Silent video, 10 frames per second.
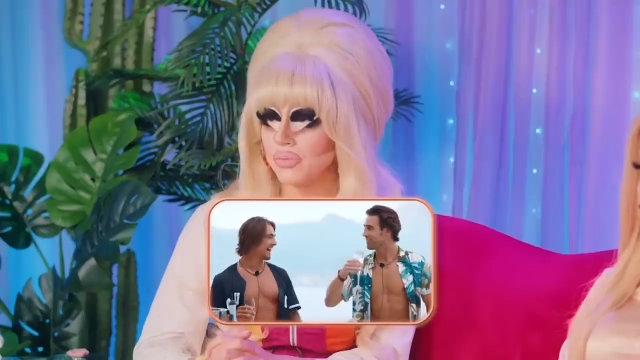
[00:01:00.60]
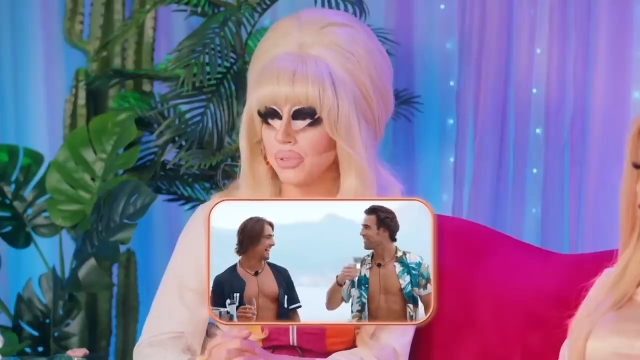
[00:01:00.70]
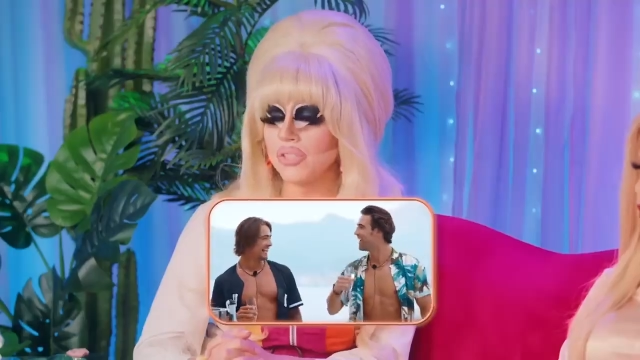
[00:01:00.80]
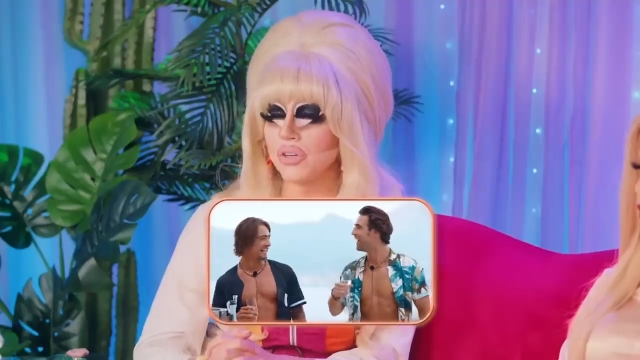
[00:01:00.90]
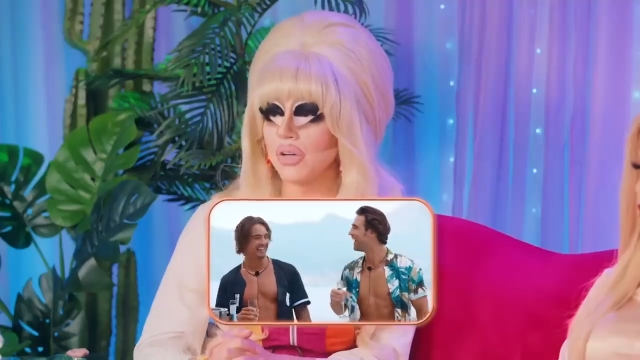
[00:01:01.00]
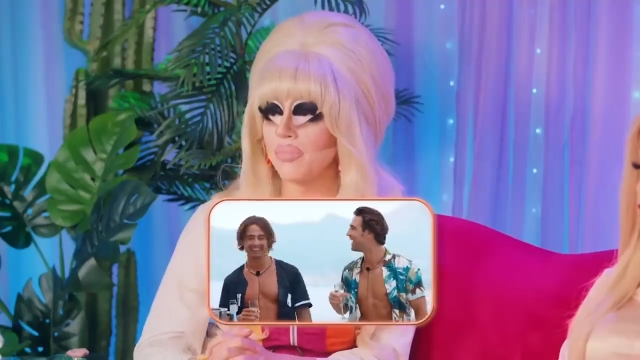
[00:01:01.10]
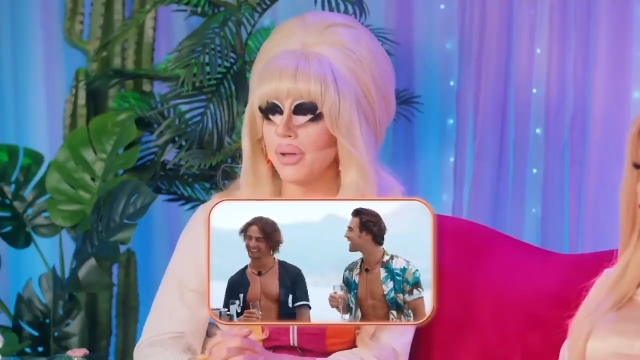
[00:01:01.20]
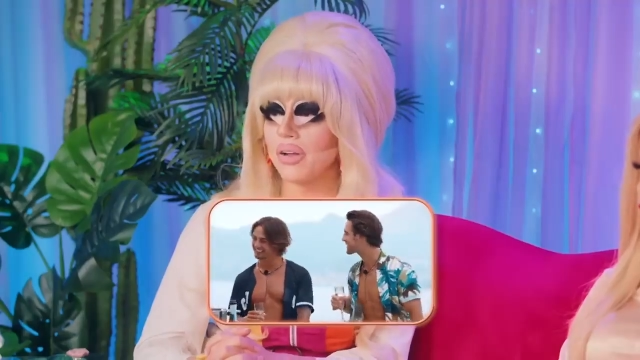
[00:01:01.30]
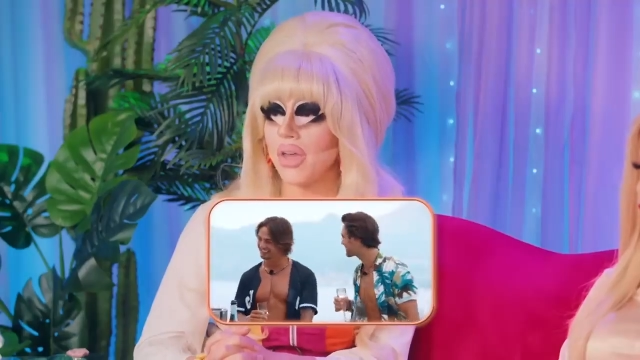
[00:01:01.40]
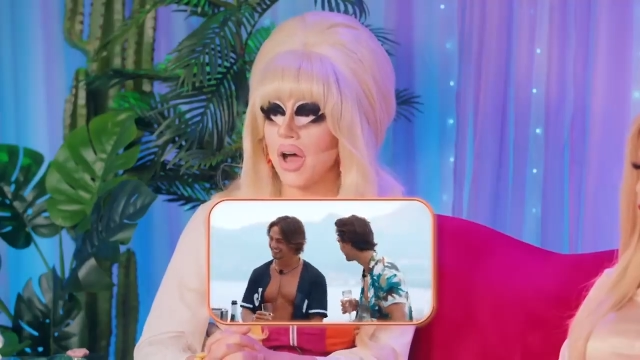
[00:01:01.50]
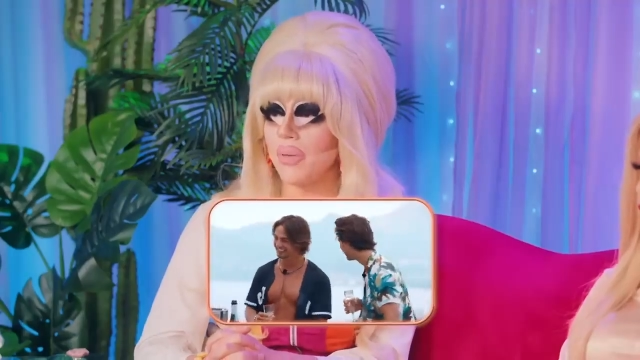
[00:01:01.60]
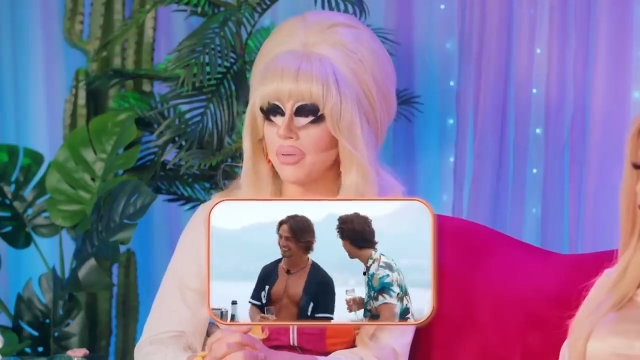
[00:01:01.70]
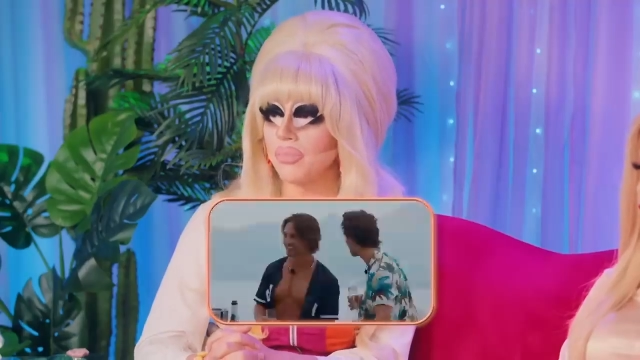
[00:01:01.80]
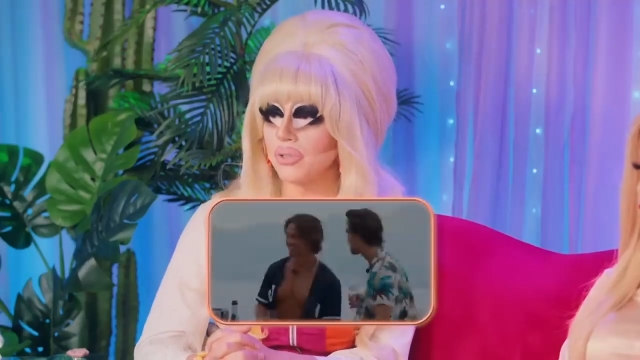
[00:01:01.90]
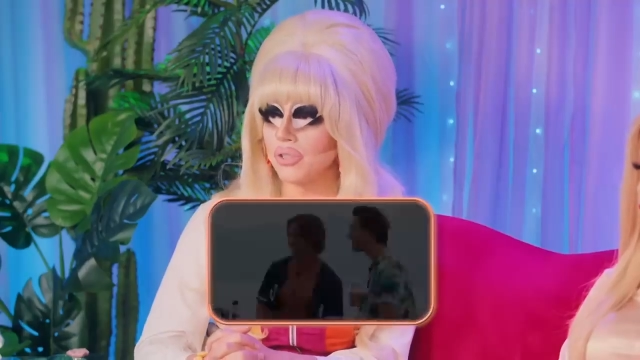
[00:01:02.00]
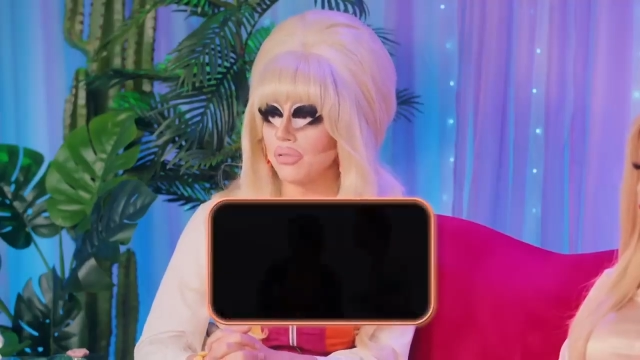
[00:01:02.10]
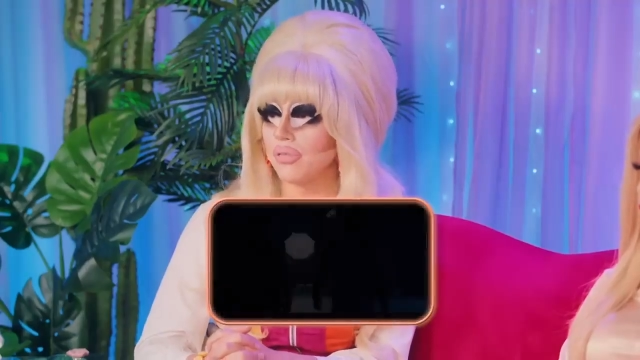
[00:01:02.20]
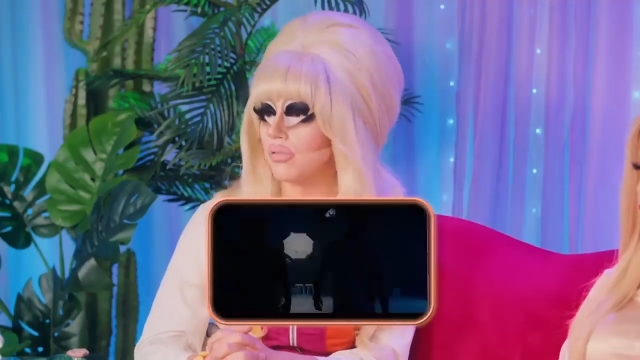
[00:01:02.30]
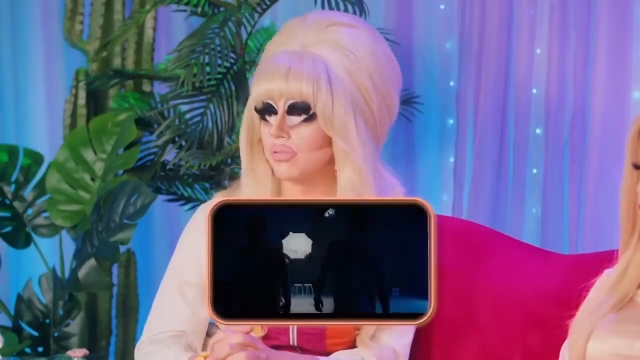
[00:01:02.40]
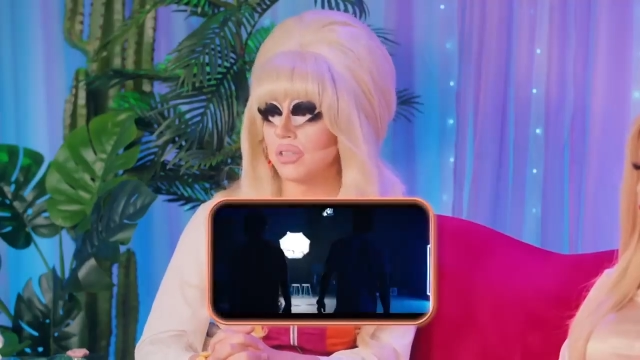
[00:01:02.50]
Please don't compare the hot people to a four
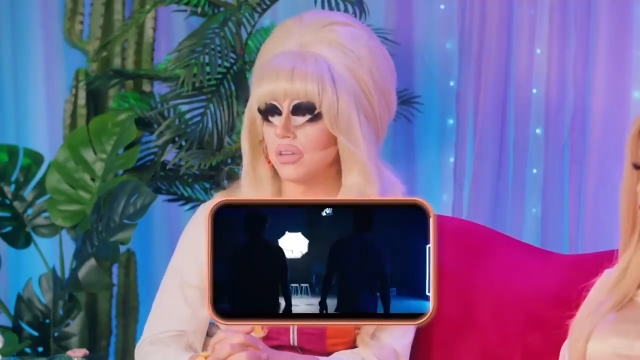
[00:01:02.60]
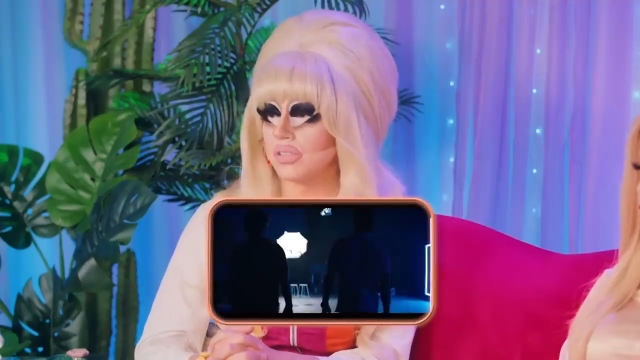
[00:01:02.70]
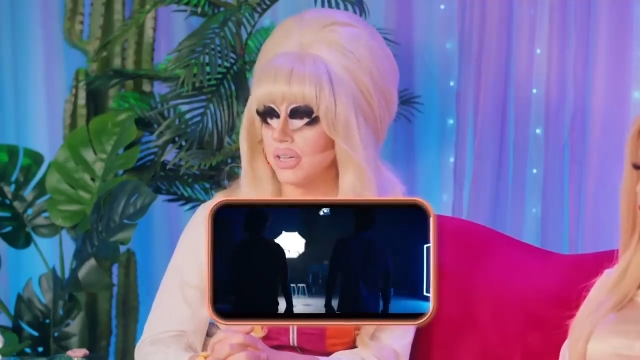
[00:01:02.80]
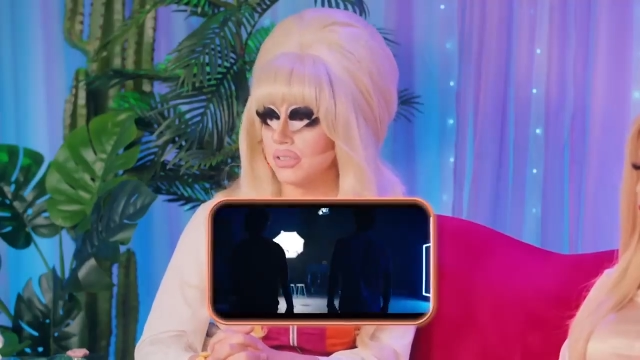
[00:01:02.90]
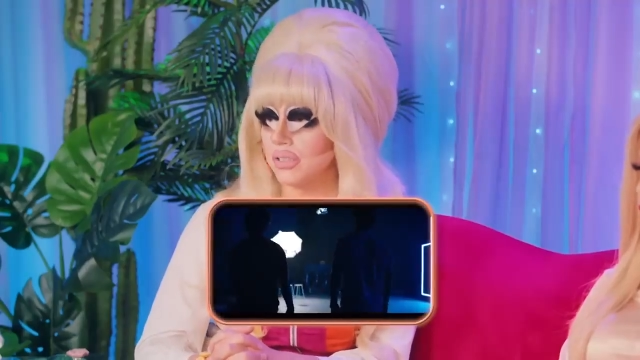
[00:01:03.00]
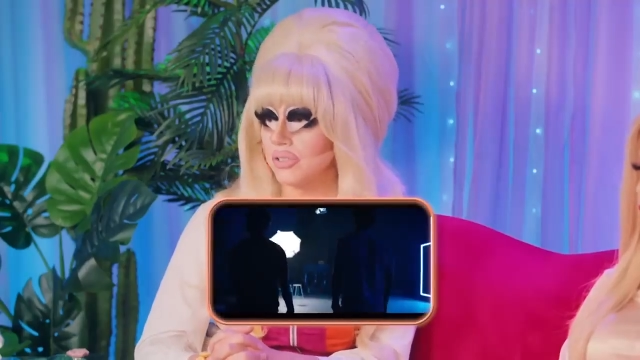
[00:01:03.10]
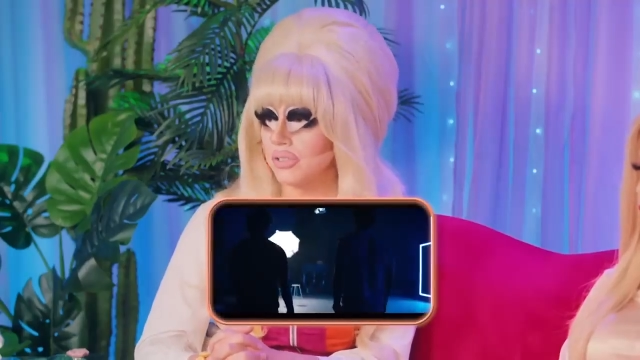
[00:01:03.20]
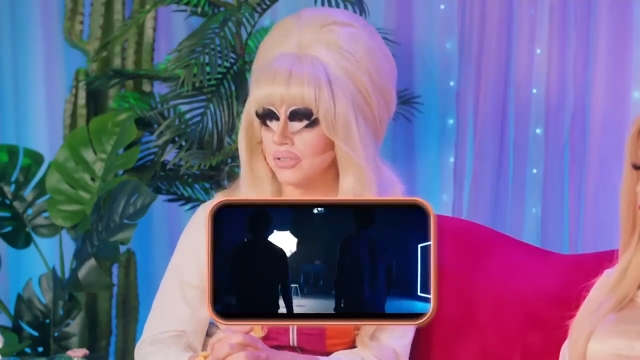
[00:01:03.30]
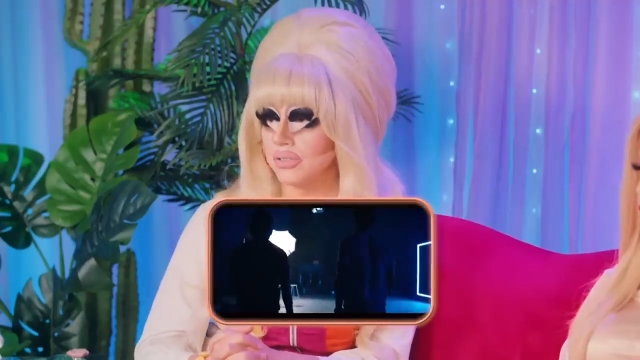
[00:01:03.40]
foot tall Scientologist.